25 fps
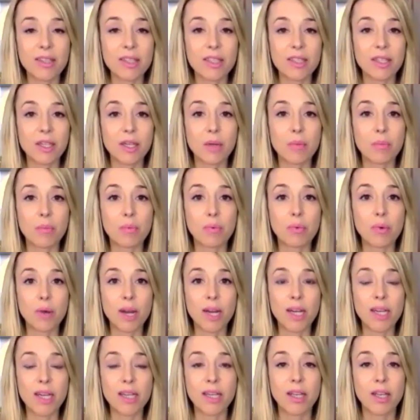It's going to
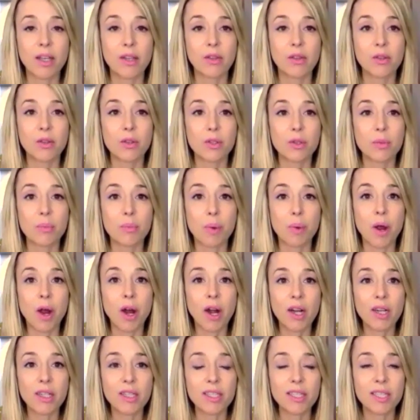break those
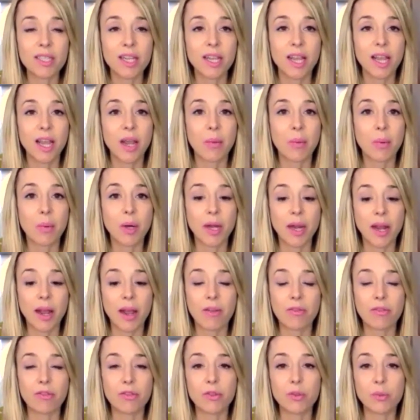apart, and we're going to
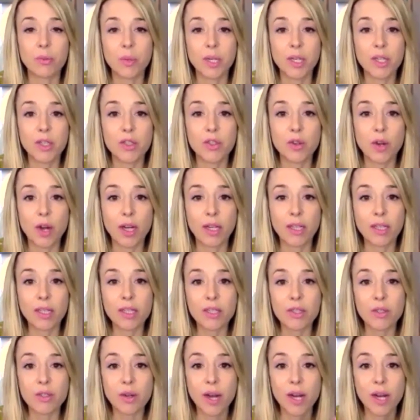have 3
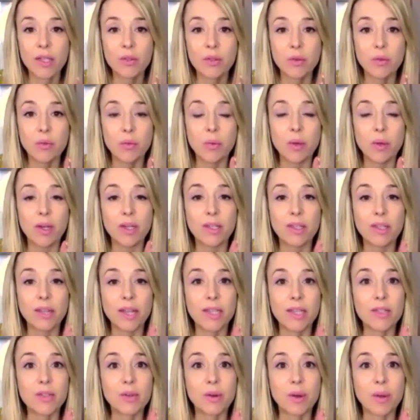triglycerides with 1
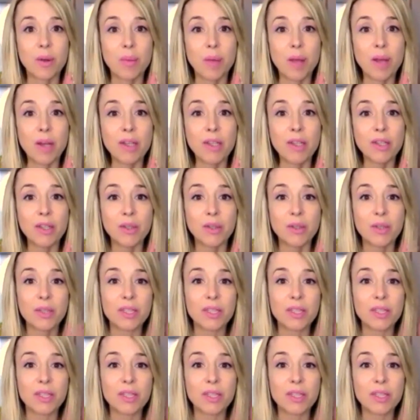glycerol molecule.